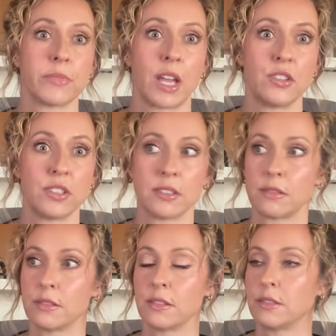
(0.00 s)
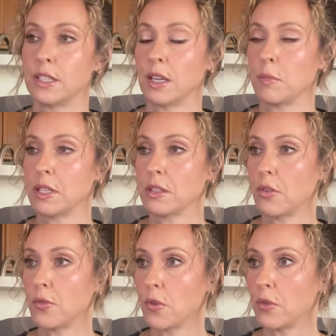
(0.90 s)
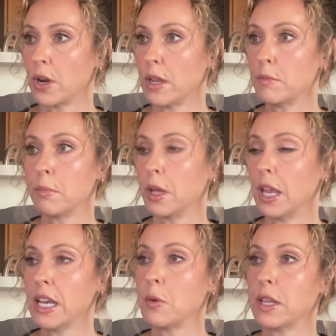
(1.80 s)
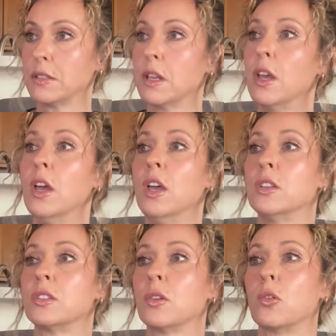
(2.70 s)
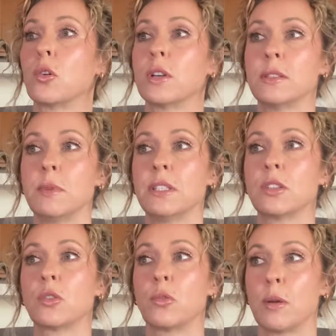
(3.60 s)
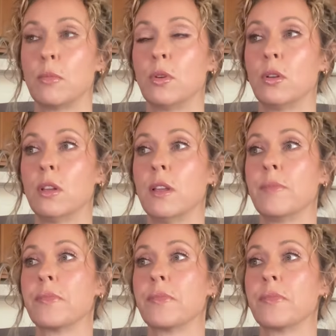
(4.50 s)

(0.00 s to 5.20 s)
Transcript: I just kick myself over it. But anyways, so Christmas crumble,